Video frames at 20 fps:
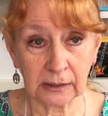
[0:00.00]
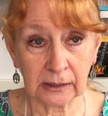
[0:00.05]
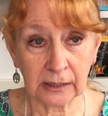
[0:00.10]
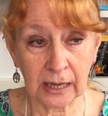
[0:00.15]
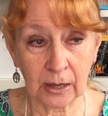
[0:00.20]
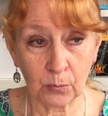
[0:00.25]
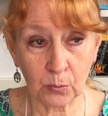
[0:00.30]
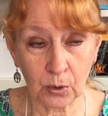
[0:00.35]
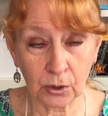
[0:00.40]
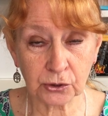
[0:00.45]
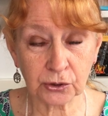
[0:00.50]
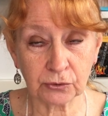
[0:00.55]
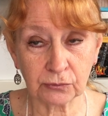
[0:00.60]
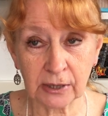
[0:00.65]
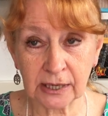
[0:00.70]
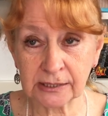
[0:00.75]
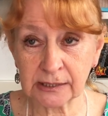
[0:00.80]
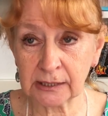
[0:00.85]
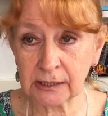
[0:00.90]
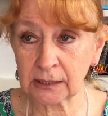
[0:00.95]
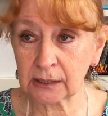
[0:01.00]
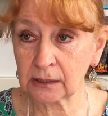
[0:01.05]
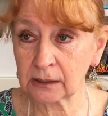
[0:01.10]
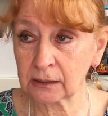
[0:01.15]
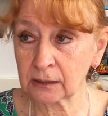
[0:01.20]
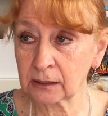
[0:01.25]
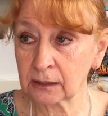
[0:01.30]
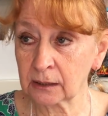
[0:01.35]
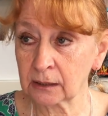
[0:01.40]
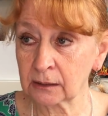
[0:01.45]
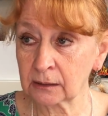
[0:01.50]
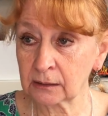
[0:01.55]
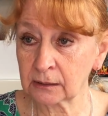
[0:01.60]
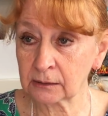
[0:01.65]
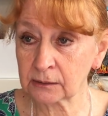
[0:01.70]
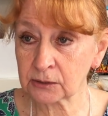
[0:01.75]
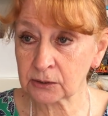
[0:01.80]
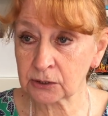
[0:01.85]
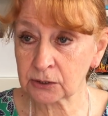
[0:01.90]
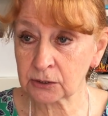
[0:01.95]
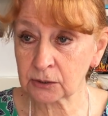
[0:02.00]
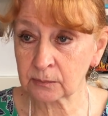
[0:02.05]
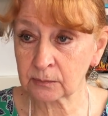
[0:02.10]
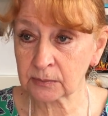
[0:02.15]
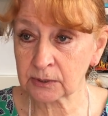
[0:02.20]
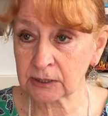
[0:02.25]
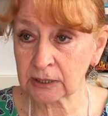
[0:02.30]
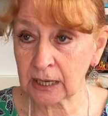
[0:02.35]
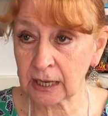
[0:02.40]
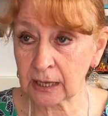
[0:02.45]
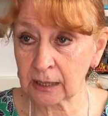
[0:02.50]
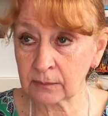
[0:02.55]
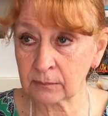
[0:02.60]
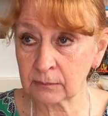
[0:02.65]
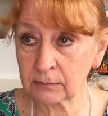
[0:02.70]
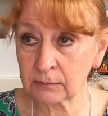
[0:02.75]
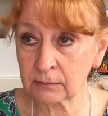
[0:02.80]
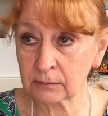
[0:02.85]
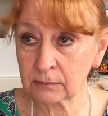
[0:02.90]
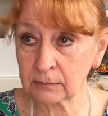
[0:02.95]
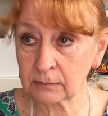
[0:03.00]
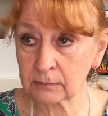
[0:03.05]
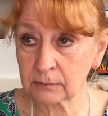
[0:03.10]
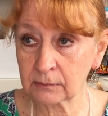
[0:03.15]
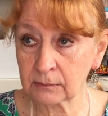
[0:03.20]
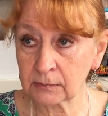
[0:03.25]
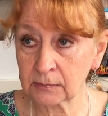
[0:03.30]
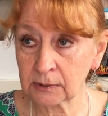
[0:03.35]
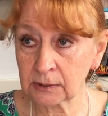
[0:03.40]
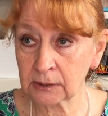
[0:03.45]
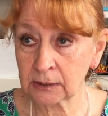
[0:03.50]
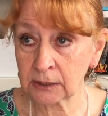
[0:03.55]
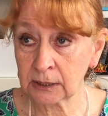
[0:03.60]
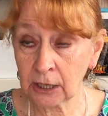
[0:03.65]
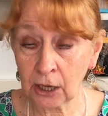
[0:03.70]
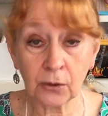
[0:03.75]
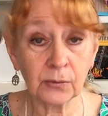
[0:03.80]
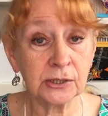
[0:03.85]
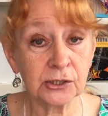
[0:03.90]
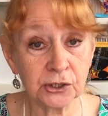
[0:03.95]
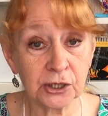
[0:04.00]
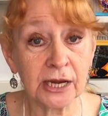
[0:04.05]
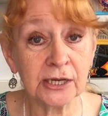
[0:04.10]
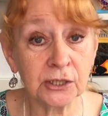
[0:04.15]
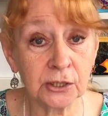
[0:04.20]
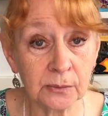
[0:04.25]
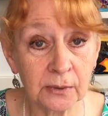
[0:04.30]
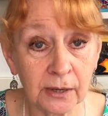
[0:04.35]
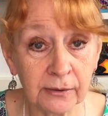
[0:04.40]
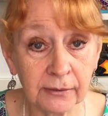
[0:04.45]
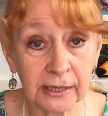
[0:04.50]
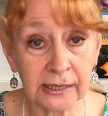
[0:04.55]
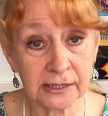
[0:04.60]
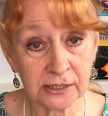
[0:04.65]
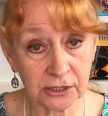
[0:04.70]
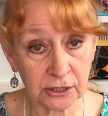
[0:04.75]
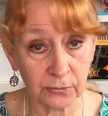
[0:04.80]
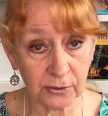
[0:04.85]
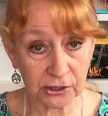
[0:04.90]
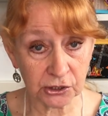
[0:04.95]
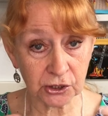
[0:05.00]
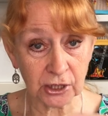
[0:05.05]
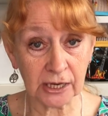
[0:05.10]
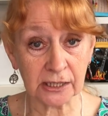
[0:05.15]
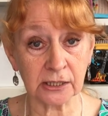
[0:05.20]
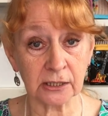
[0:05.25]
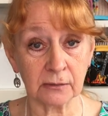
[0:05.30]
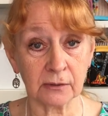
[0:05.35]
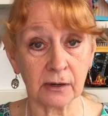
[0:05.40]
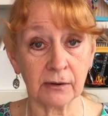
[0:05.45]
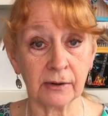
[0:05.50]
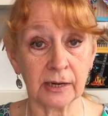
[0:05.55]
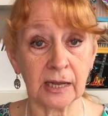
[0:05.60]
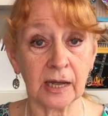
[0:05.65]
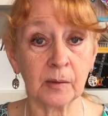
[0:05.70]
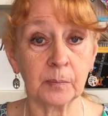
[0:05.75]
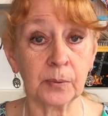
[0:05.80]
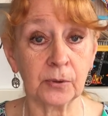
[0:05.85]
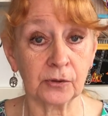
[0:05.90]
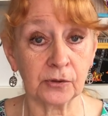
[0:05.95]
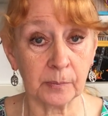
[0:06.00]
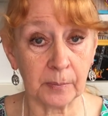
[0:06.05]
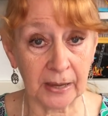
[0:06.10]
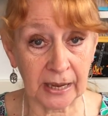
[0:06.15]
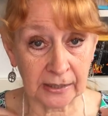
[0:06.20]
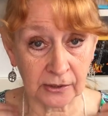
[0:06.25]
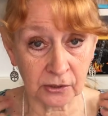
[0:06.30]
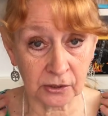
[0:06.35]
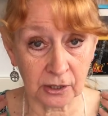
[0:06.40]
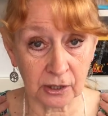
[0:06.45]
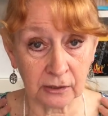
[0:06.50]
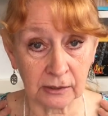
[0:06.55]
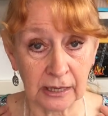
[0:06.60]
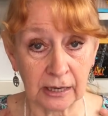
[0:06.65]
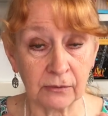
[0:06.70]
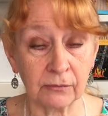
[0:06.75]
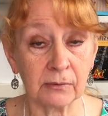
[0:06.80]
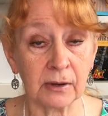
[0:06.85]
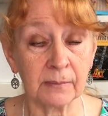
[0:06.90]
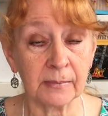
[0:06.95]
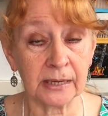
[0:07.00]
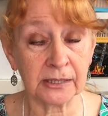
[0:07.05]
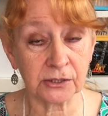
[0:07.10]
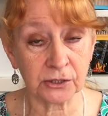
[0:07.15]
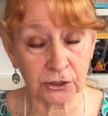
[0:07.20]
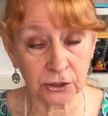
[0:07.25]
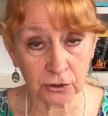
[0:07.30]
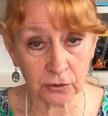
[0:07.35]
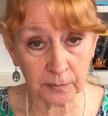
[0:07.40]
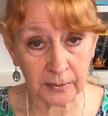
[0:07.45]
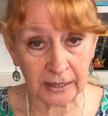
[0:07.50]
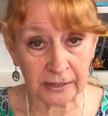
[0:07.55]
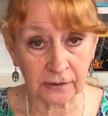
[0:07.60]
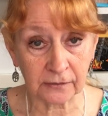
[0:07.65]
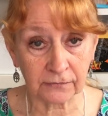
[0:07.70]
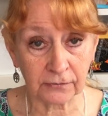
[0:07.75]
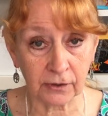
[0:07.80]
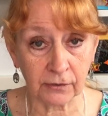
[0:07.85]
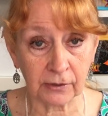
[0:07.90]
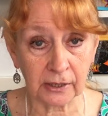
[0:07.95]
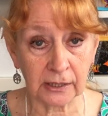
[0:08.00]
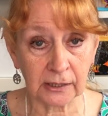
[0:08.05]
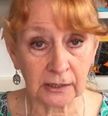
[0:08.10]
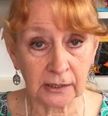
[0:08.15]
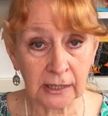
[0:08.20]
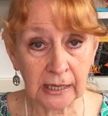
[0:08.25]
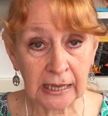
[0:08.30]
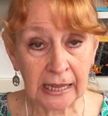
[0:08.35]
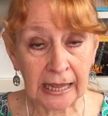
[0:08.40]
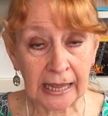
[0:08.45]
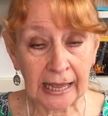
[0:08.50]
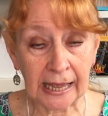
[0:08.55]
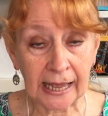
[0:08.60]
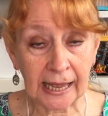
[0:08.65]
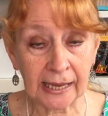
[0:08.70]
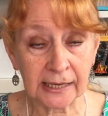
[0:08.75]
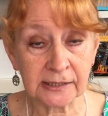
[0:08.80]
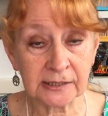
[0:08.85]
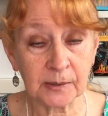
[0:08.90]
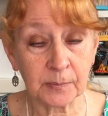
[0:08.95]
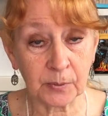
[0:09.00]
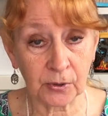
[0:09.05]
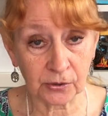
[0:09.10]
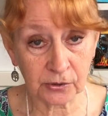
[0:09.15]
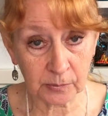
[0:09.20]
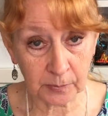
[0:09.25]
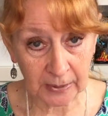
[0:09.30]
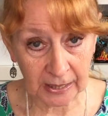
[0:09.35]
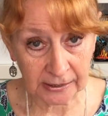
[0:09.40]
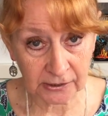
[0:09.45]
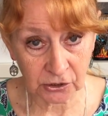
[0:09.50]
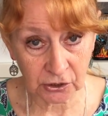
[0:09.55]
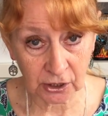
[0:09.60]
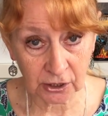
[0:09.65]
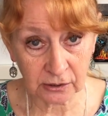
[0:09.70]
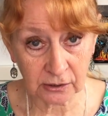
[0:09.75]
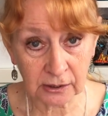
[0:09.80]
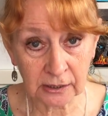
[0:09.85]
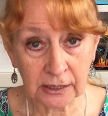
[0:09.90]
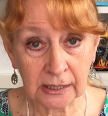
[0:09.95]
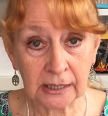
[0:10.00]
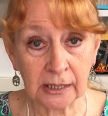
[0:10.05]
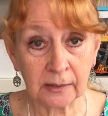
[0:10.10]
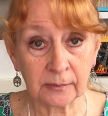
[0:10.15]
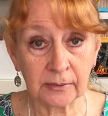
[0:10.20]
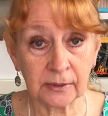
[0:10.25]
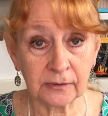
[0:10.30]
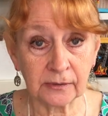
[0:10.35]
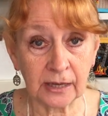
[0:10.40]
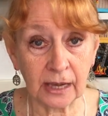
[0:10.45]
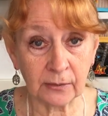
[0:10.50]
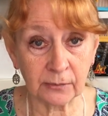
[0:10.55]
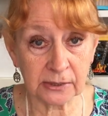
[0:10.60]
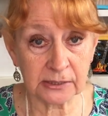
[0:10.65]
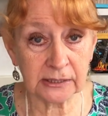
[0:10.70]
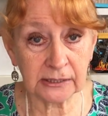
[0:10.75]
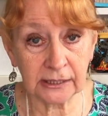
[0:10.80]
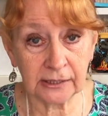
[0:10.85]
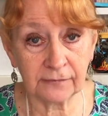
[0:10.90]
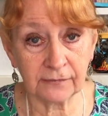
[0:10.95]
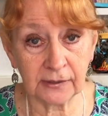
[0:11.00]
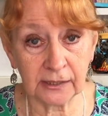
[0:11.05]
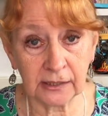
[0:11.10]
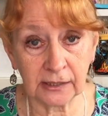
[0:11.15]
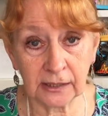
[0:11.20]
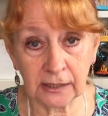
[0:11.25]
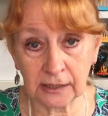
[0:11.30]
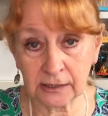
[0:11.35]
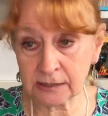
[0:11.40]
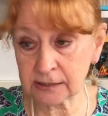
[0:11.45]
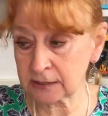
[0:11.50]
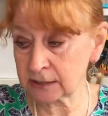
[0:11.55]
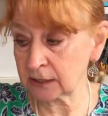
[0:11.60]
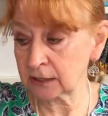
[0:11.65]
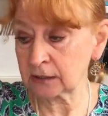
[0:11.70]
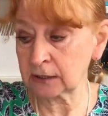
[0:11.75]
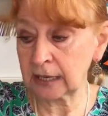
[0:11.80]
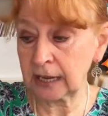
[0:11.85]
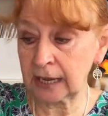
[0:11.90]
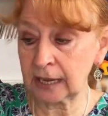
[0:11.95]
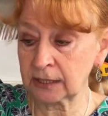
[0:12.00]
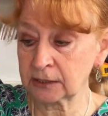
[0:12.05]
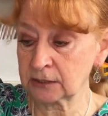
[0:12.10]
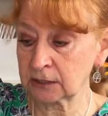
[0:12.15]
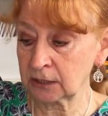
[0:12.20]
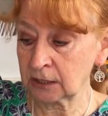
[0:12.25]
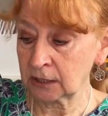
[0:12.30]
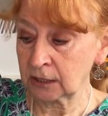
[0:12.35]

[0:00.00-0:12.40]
I was ready sometime, in January. So in January I put the band on. I made a new band for it and I put the band on. But that was leaving. It still had